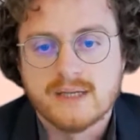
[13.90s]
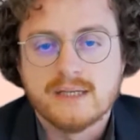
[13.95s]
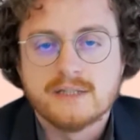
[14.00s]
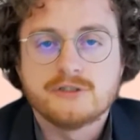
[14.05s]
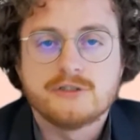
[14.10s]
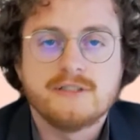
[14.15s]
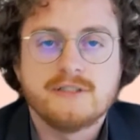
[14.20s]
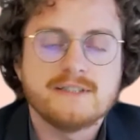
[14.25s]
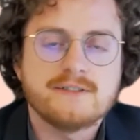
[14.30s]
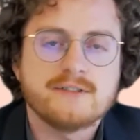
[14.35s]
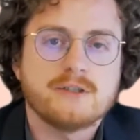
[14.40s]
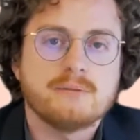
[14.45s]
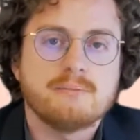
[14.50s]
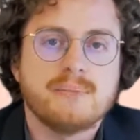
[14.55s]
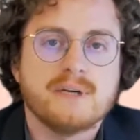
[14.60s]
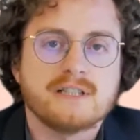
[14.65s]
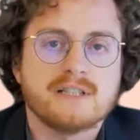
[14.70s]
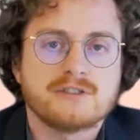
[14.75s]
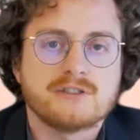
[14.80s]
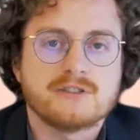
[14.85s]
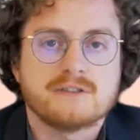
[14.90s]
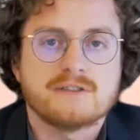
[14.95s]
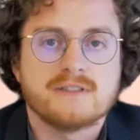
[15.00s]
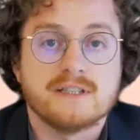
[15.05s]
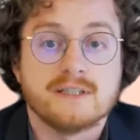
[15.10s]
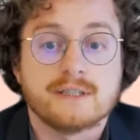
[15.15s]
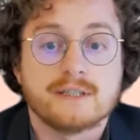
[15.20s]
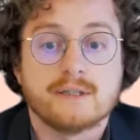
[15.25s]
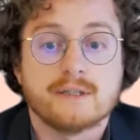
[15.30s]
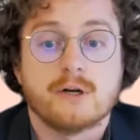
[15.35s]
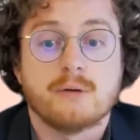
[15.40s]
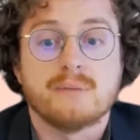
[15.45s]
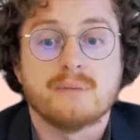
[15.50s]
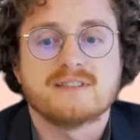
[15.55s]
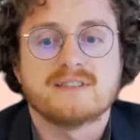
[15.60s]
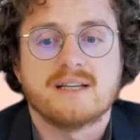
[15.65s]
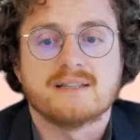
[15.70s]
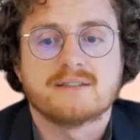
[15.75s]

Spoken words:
She did her bachelor's in economics